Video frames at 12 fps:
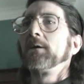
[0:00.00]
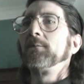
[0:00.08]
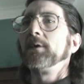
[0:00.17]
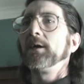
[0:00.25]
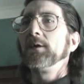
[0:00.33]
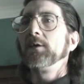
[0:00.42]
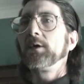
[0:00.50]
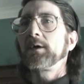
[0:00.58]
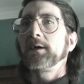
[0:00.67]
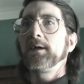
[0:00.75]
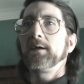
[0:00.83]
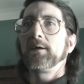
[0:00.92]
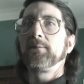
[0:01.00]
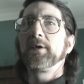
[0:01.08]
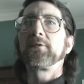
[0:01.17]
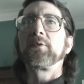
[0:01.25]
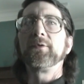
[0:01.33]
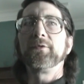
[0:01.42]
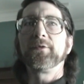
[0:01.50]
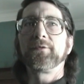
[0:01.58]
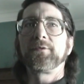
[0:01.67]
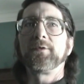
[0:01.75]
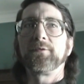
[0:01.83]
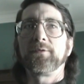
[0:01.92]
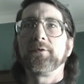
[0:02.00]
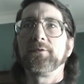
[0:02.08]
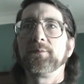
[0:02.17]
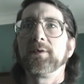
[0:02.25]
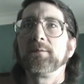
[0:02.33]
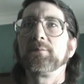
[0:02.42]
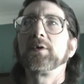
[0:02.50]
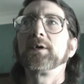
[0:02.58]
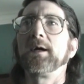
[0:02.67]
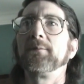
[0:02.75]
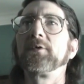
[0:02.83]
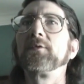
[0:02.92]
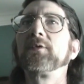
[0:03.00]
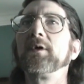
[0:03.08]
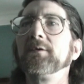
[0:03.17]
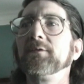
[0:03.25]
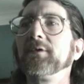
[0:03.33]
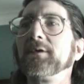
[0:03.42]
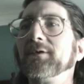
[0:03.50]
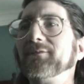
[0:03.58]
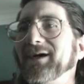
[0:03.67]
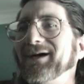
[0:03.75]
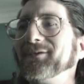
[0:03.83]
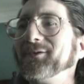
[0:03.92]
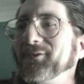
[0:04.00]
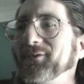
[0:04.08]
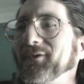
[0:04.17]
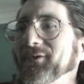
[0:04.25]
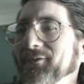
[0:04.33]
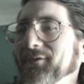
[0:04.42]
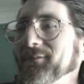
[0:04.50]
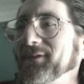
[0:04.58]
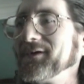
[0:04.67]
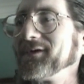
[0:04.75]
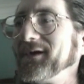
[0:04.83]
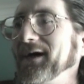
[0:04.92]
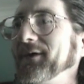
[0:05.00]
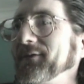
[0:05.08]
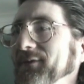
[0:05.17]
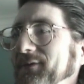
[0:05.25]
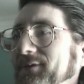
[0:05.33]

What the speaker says: But look at how much resistance has been put up to changing the value system in the last few